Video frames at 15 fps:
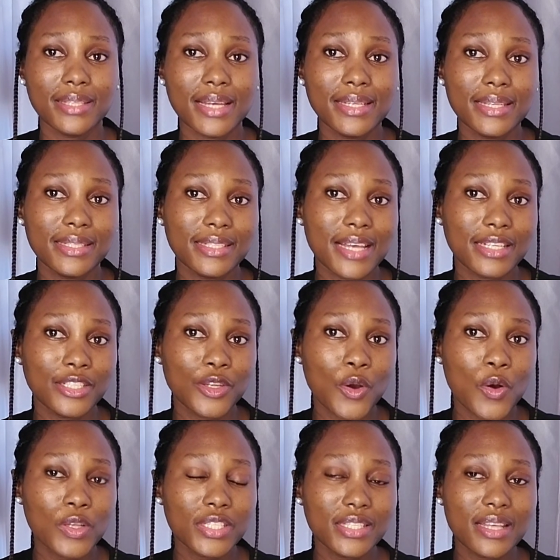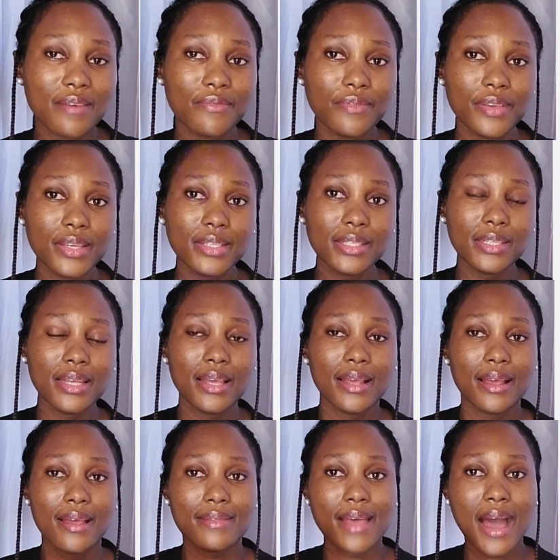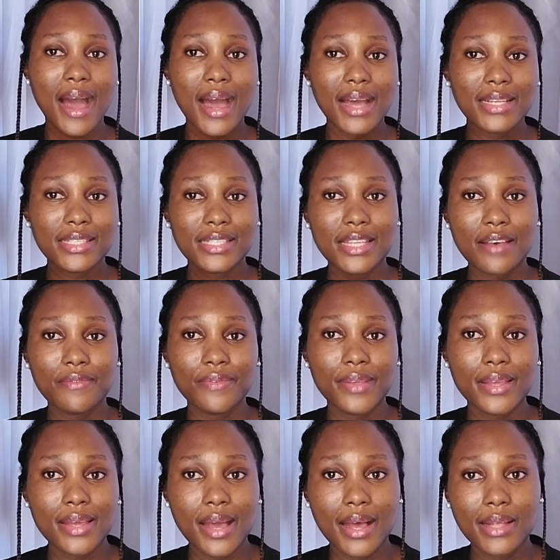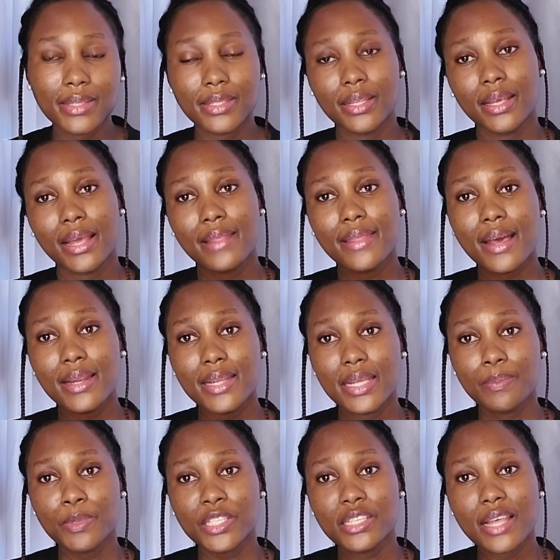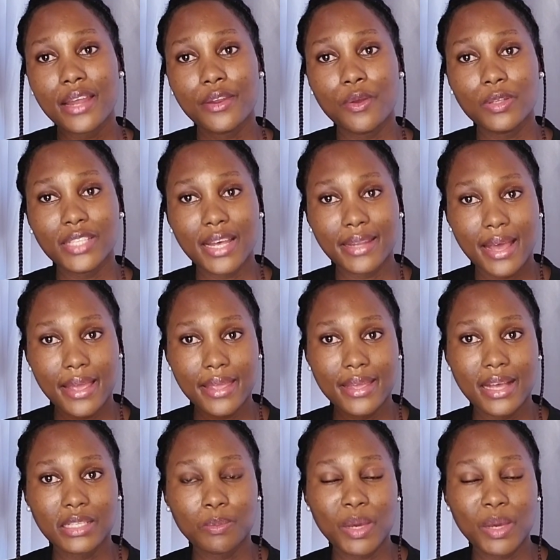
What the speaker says: That is the toes, the feet, the hands, the fingers, the lips, the nose, and the ears.